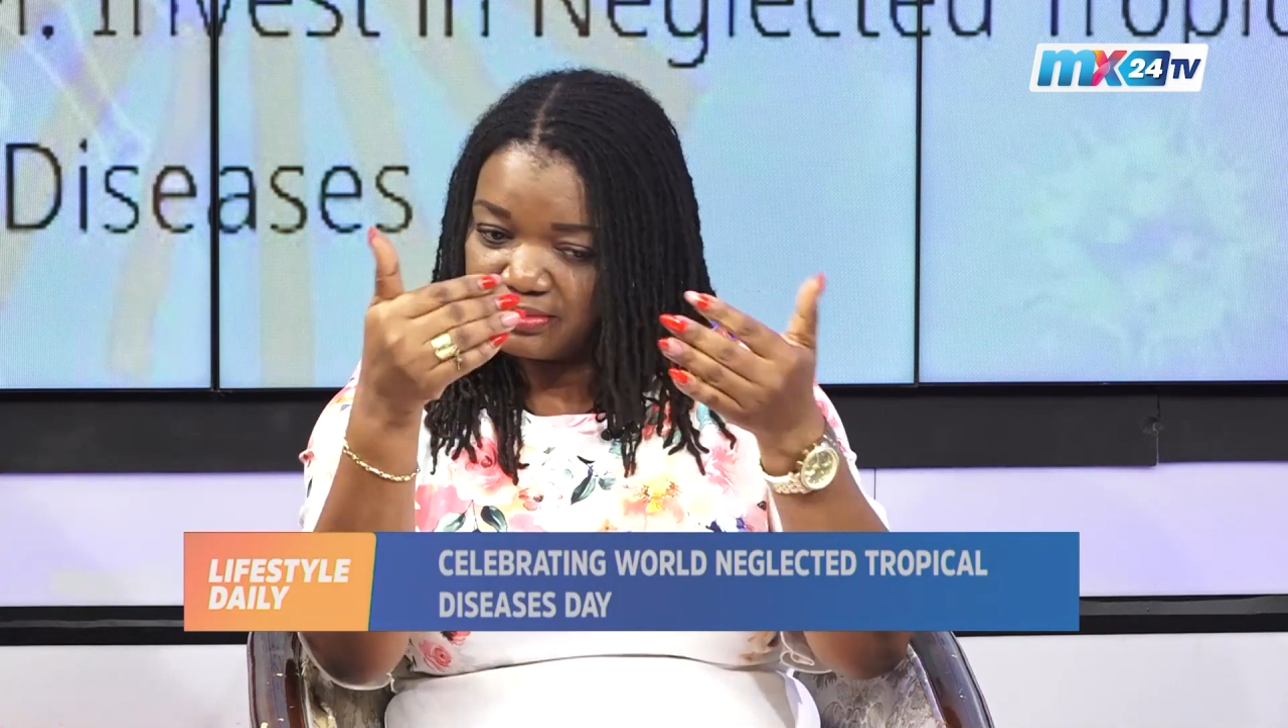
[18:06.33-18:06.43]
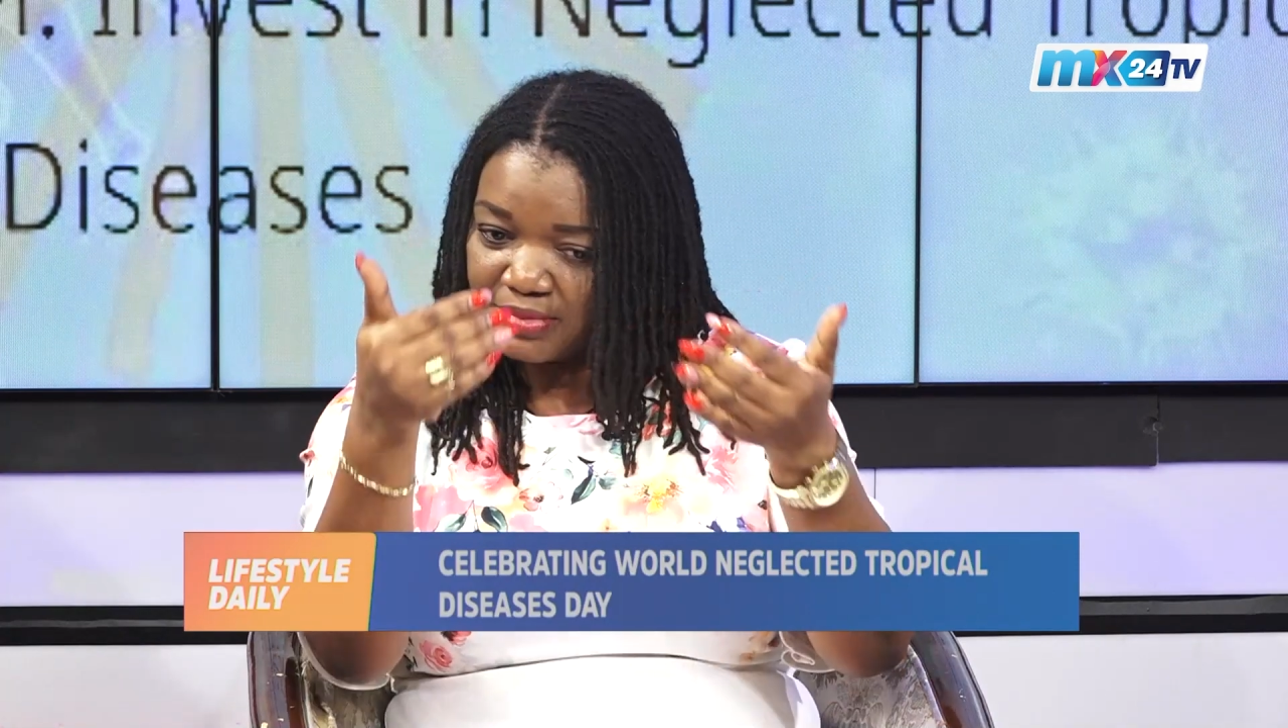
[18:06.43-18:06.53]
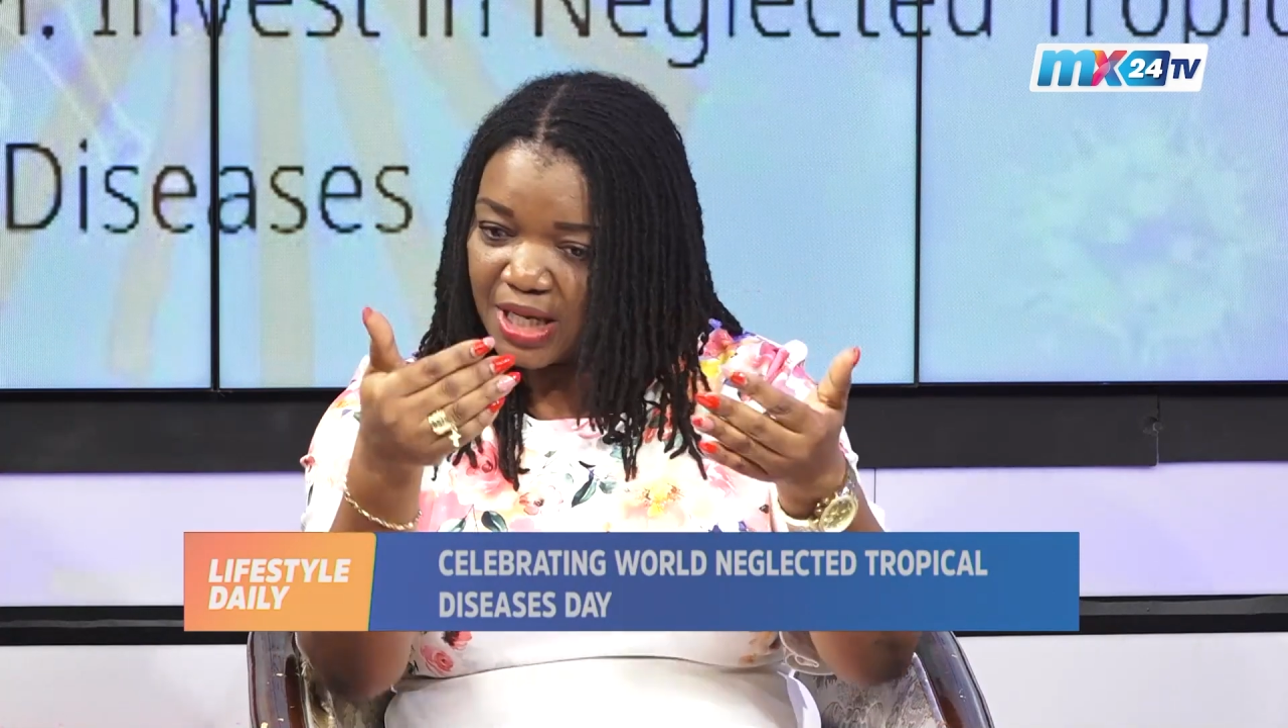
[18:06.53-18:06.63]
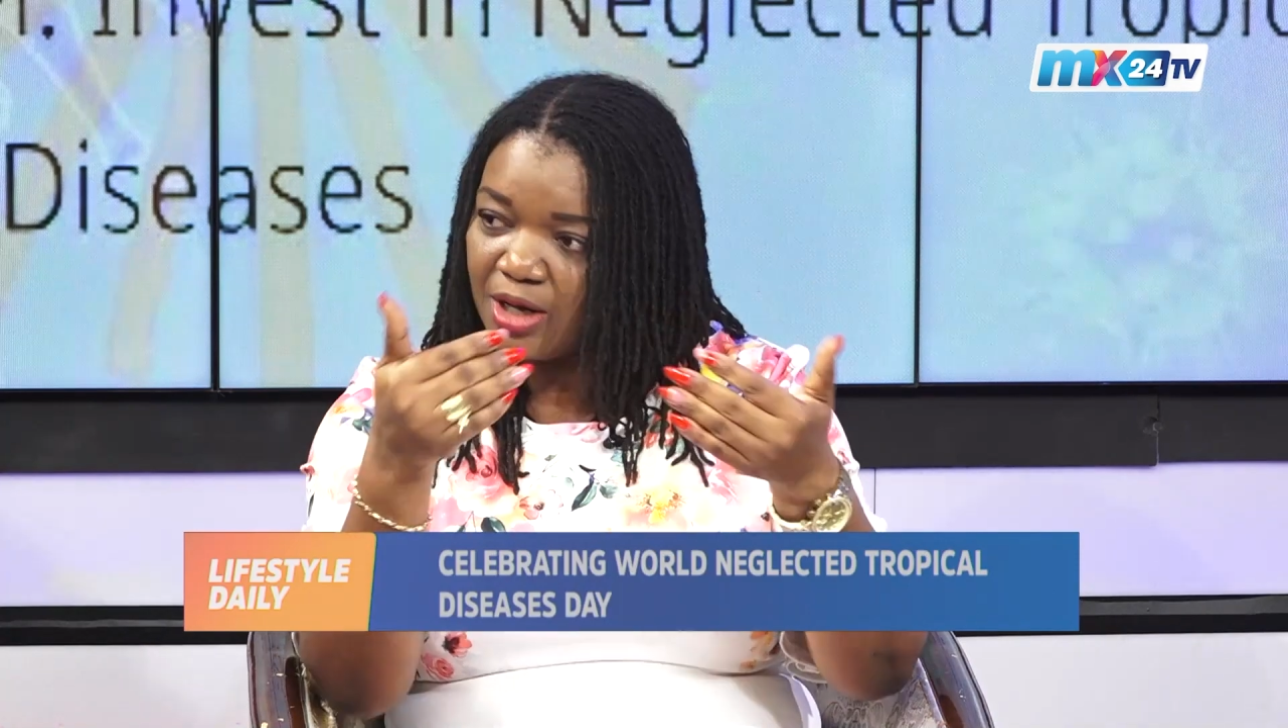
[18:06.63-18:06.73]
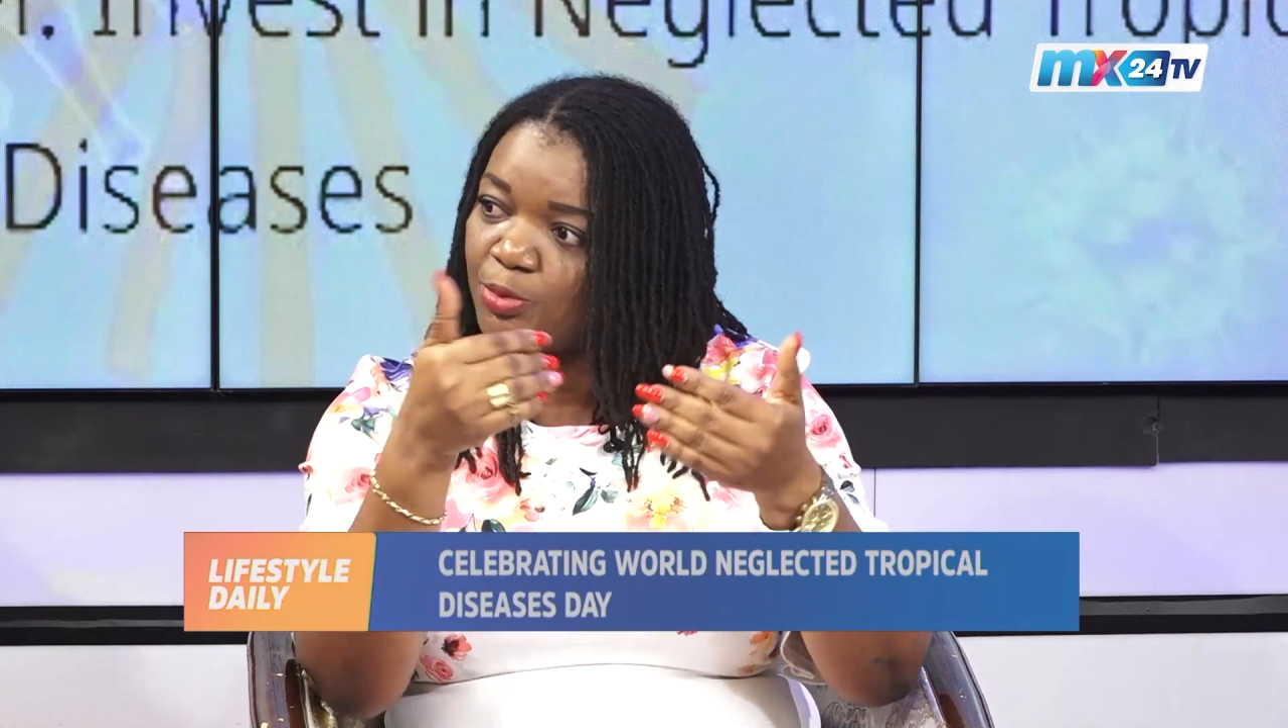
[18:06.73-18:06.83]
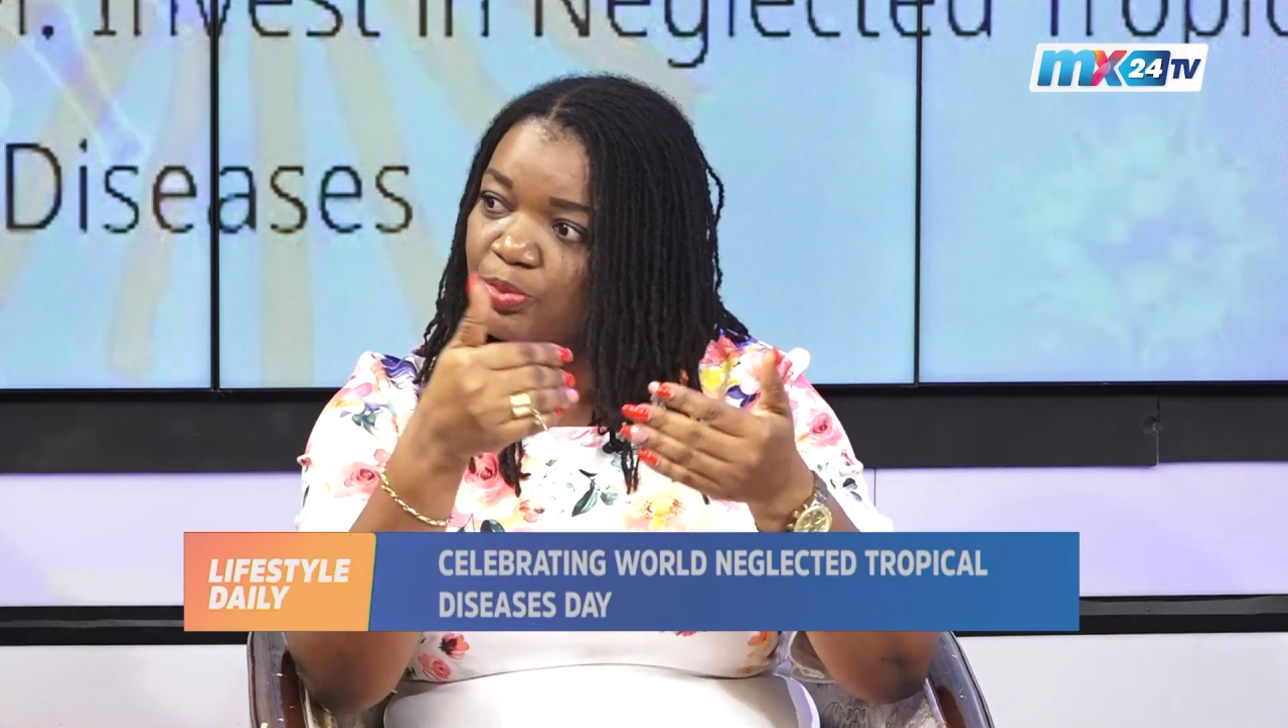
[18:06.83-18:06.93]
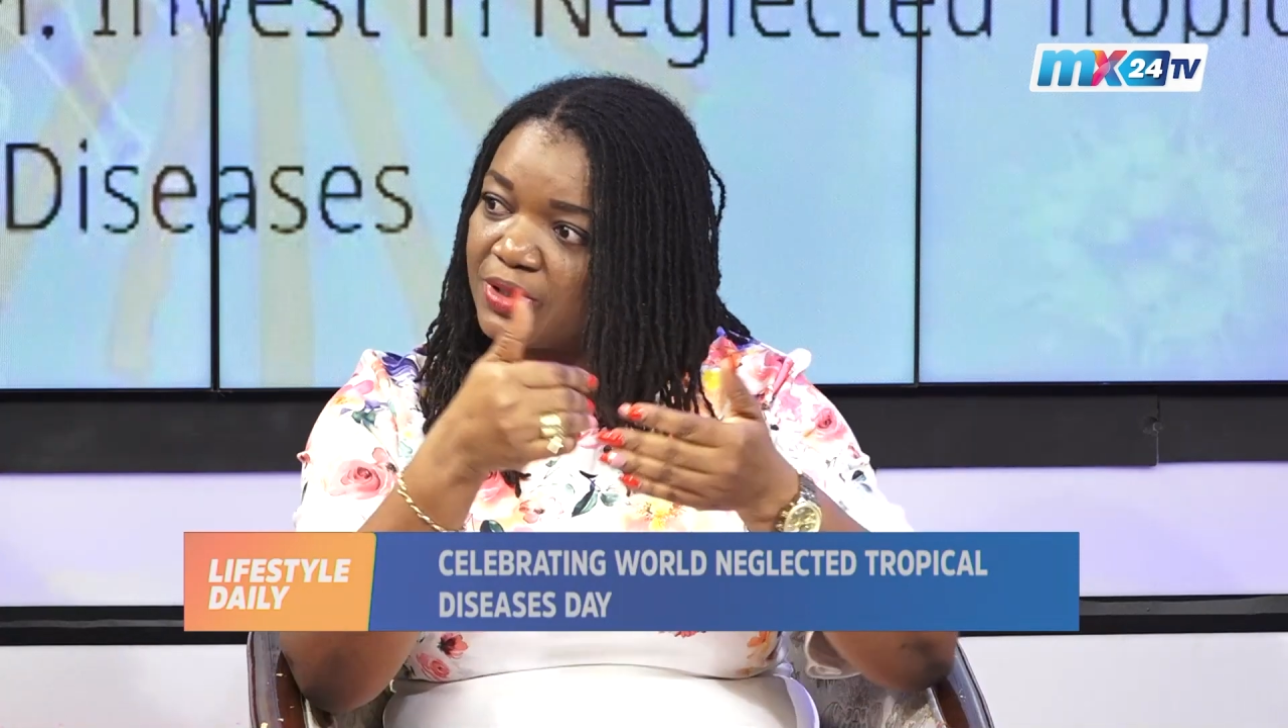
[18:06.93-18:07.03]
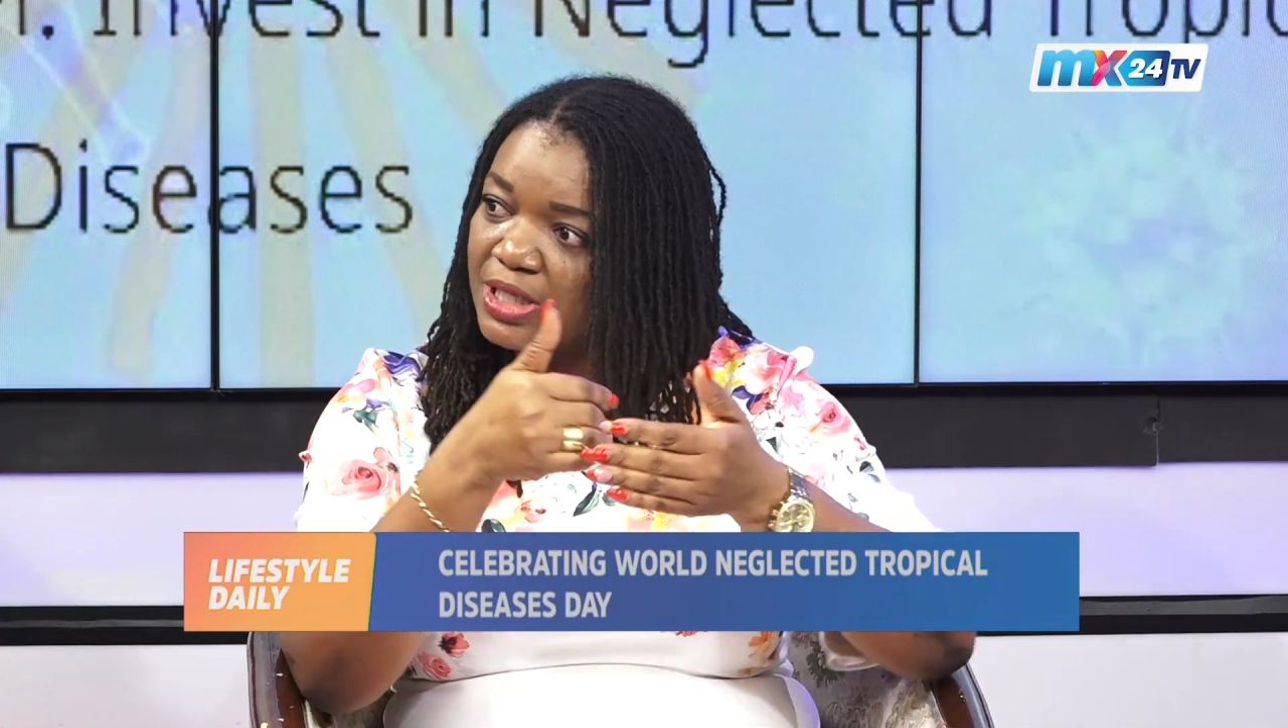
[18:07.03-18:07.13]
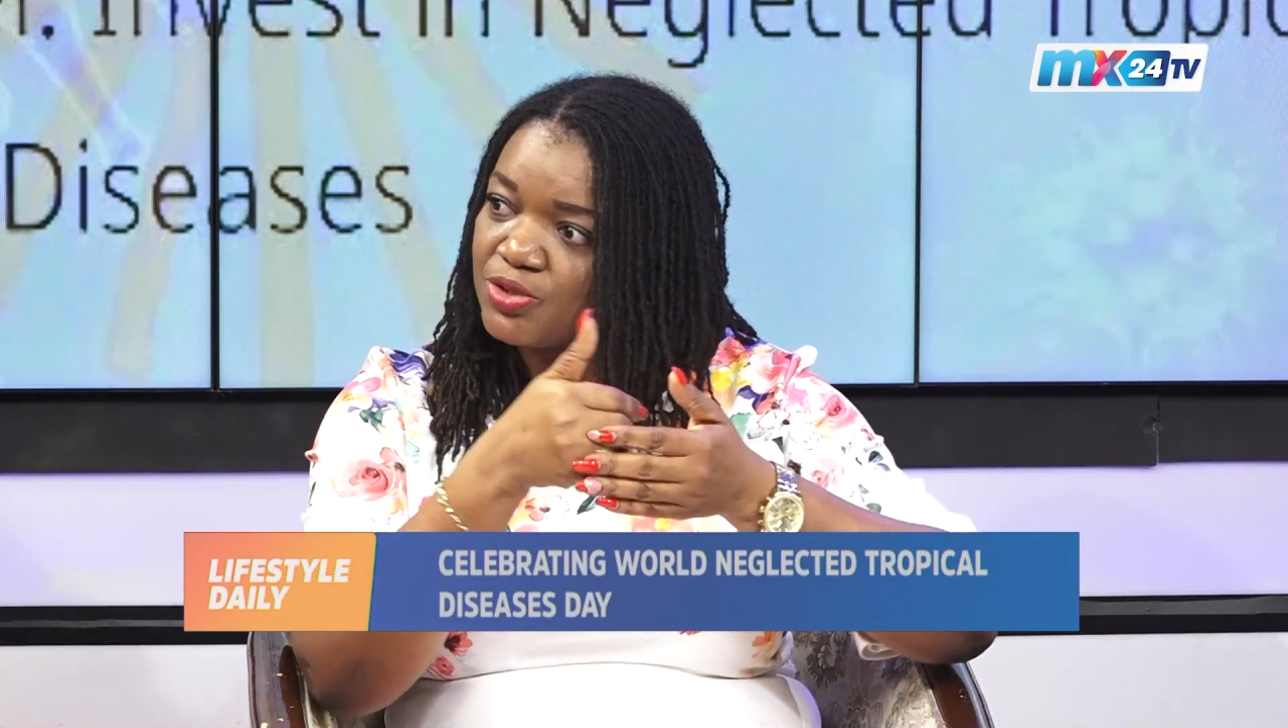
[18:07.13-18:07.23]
help that